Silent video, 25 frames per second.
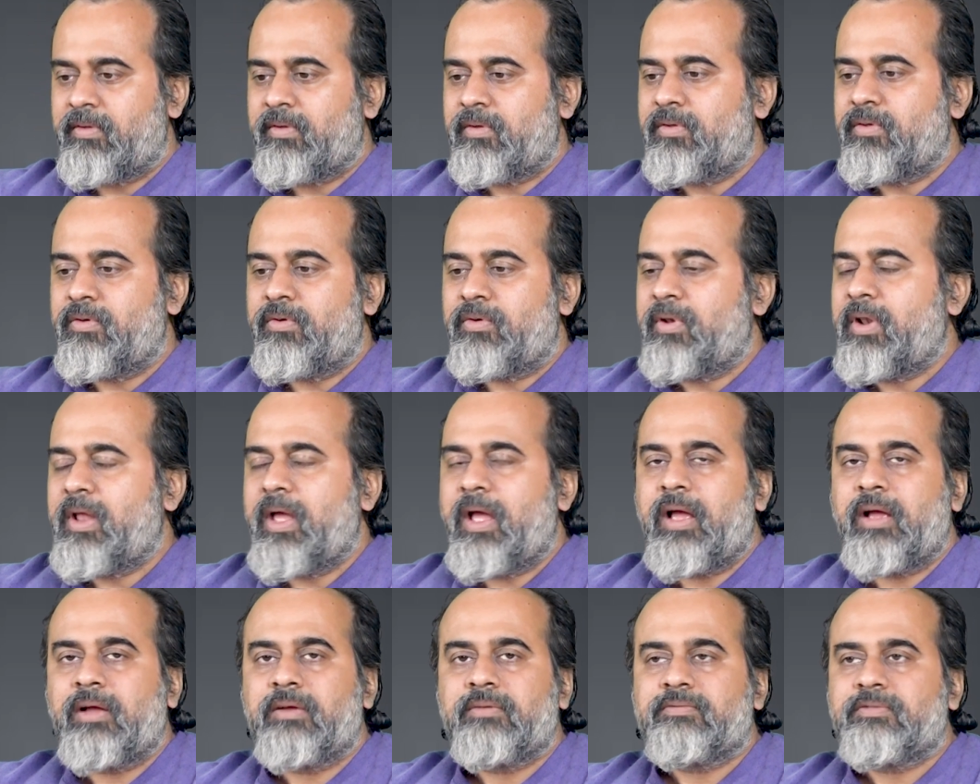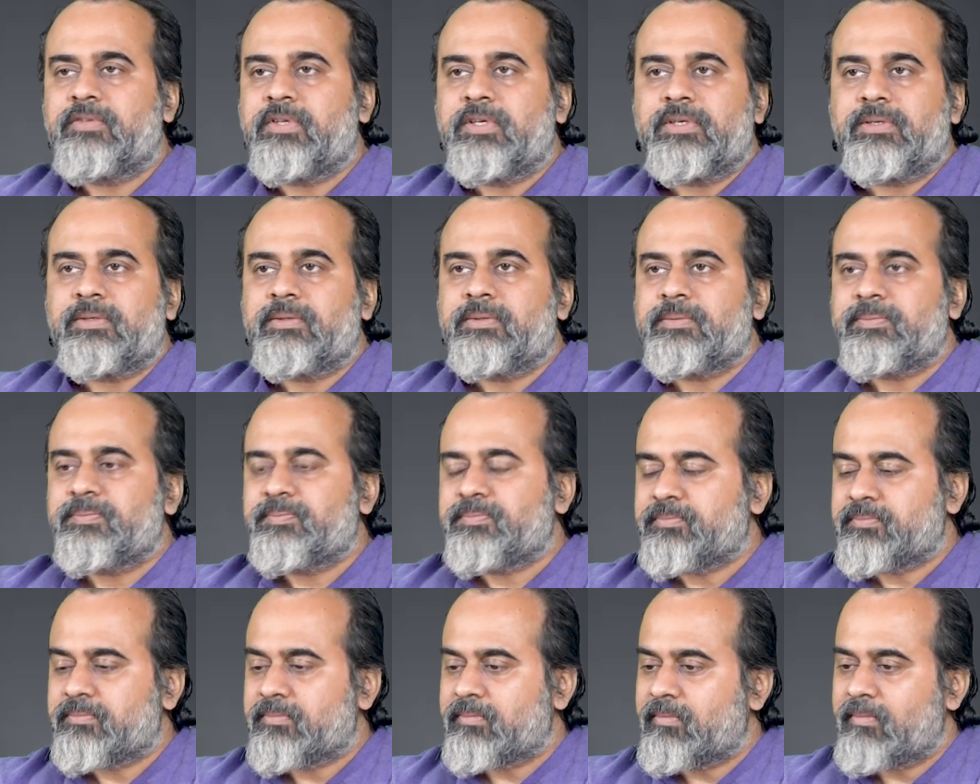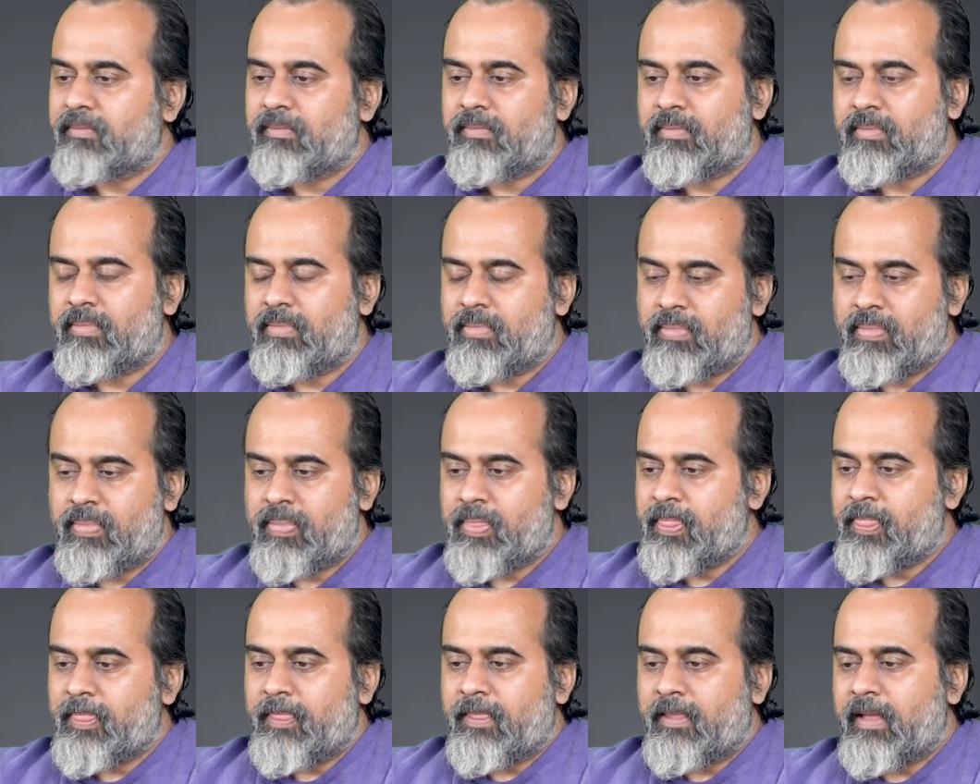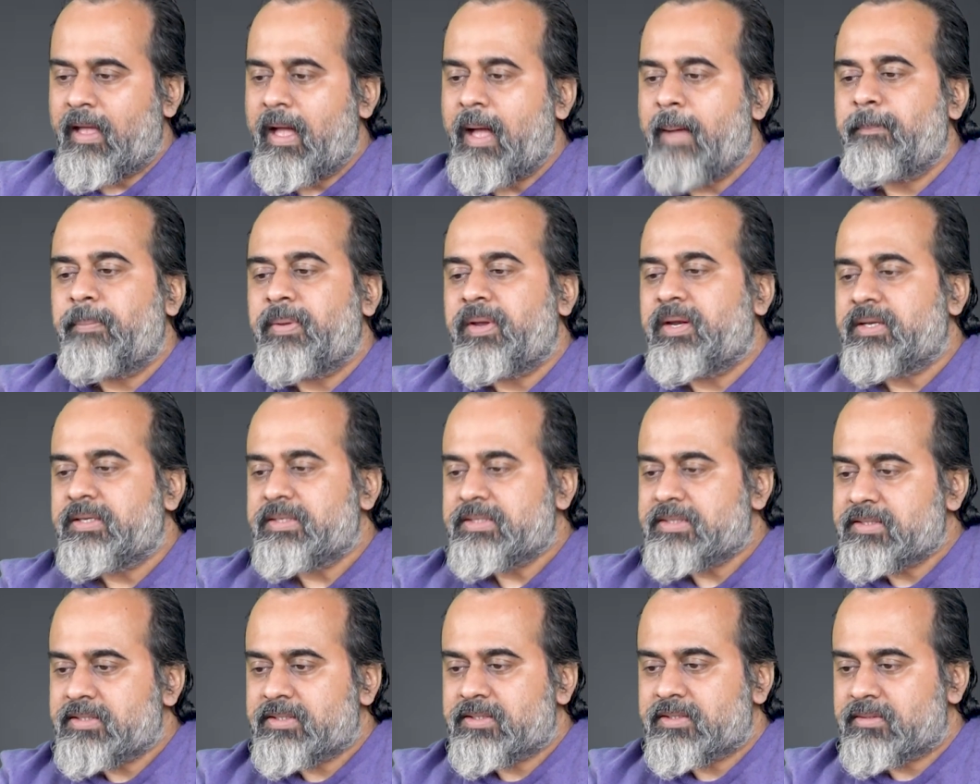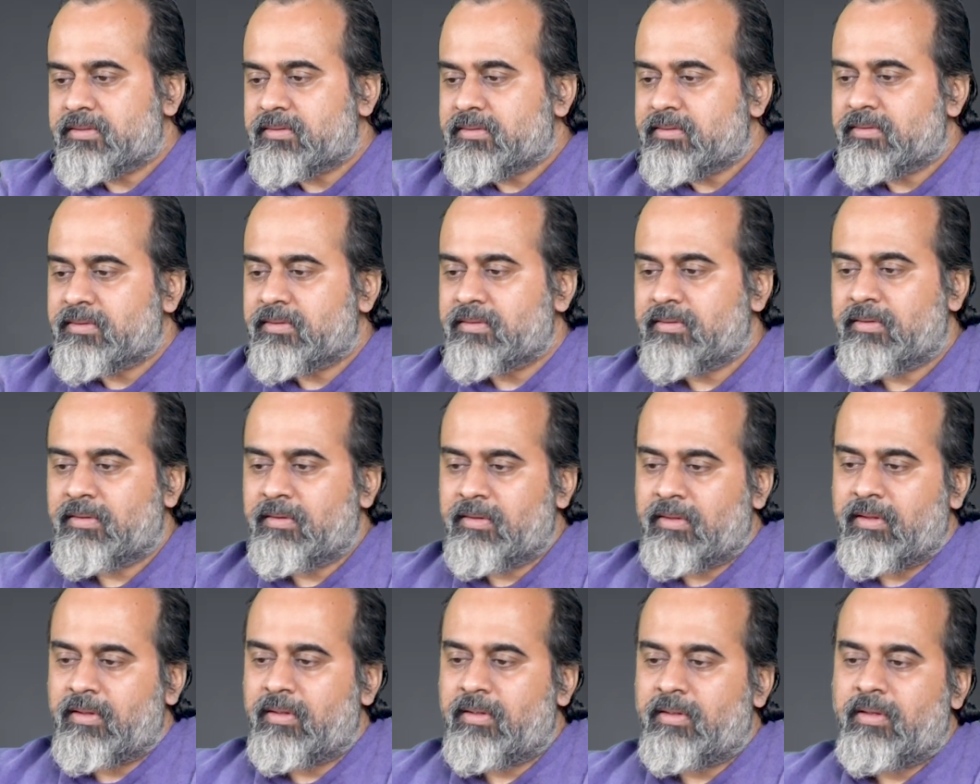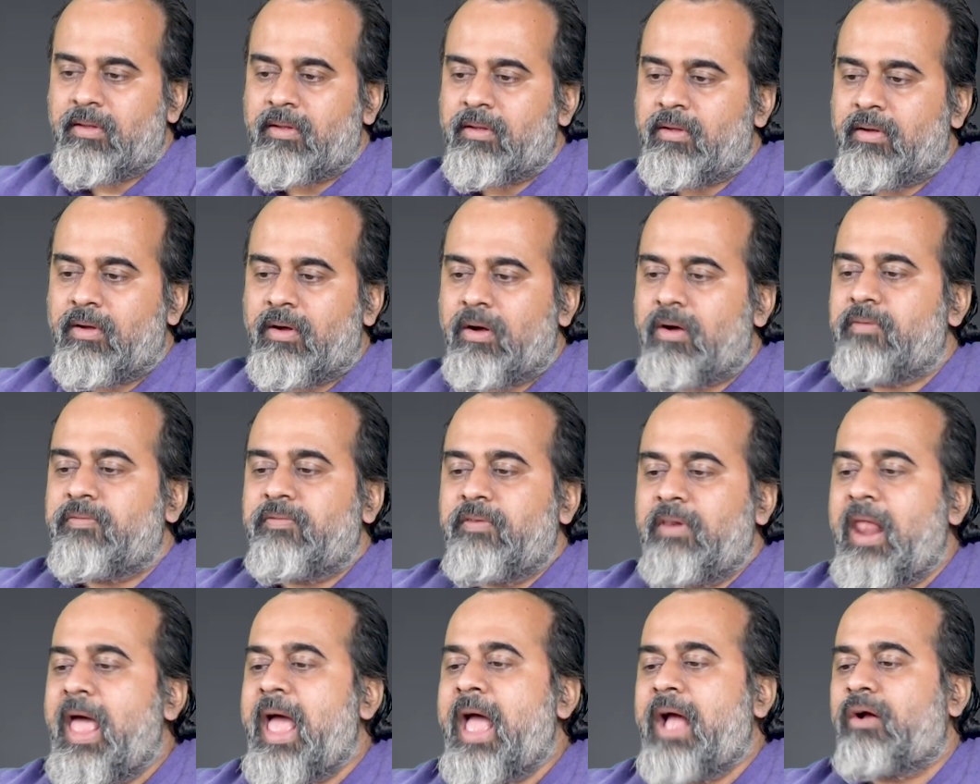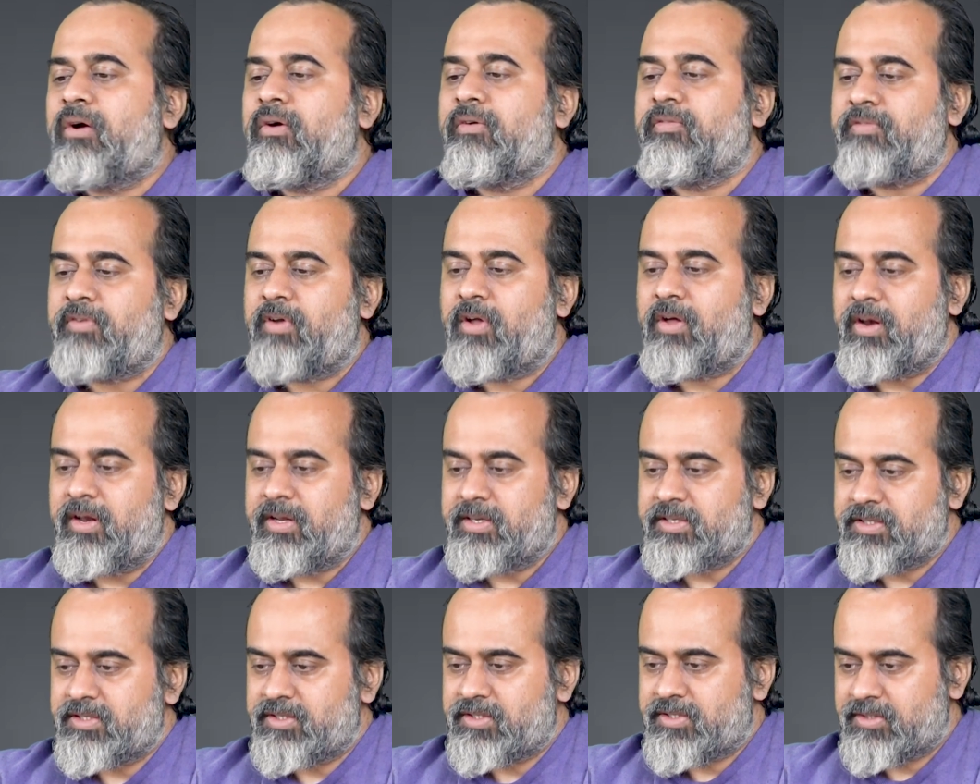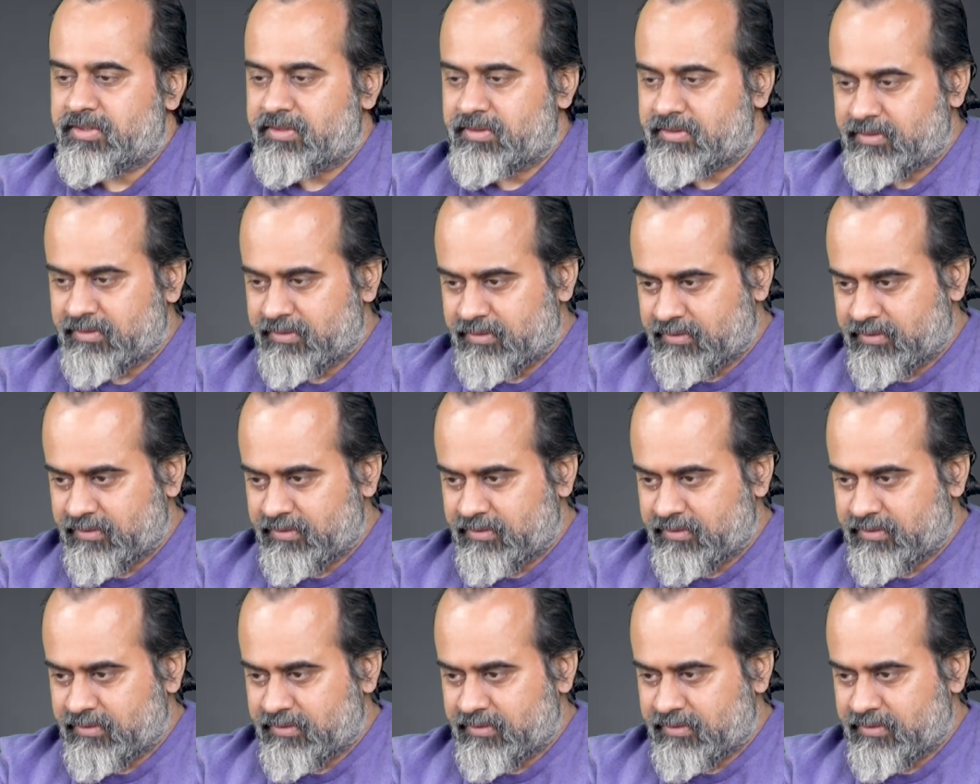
you will have the happiness of lack of knowledge.